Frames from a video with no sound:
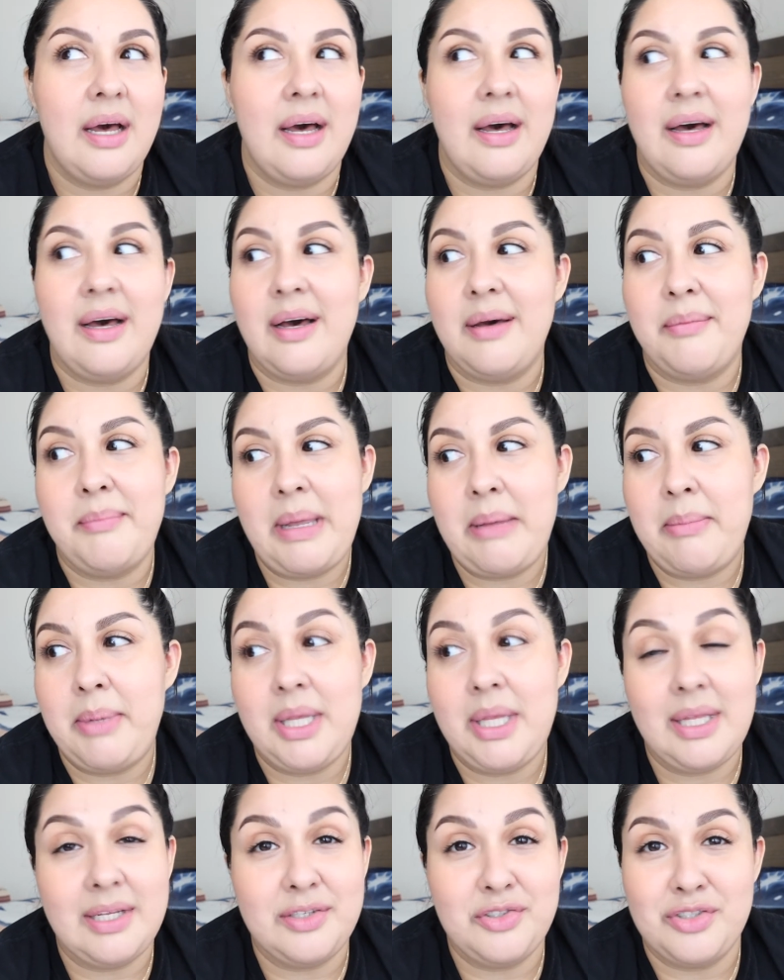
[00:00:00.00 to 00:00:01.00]
uh,
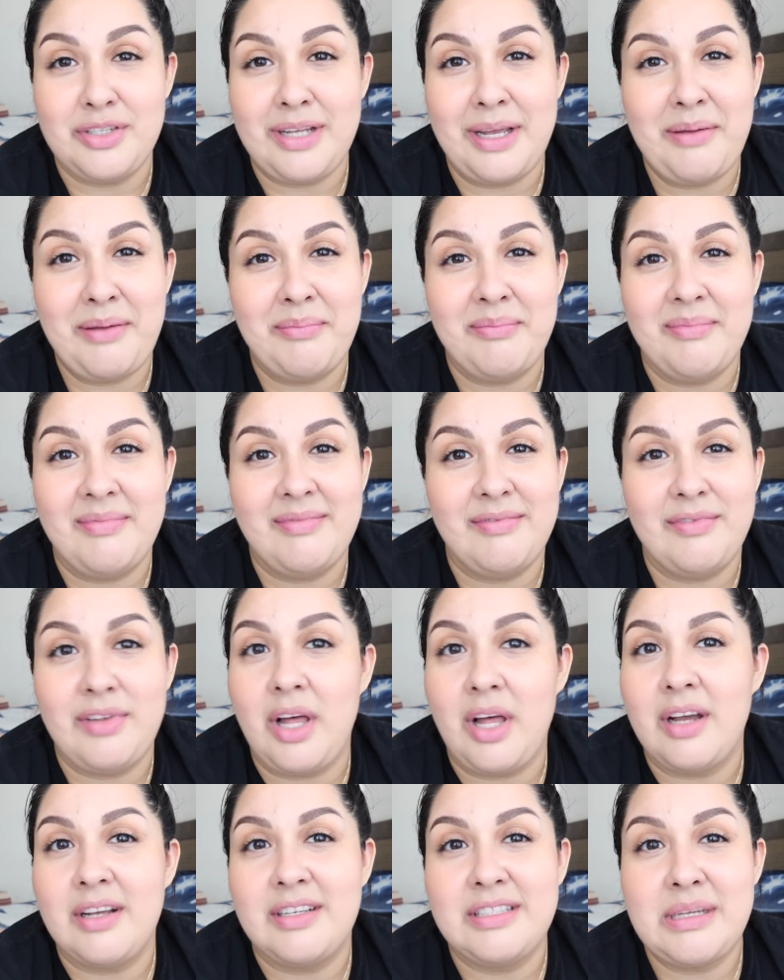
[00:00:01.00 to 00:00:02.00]
maybe lunchtime
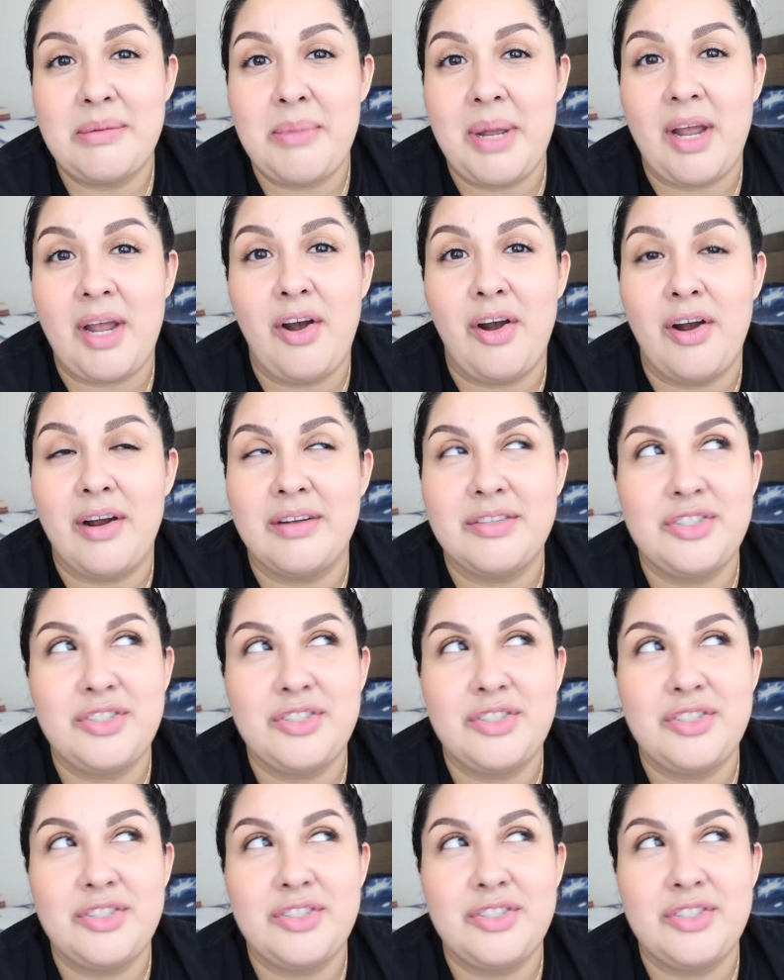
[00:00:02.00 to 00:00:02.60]
vlogs in my car.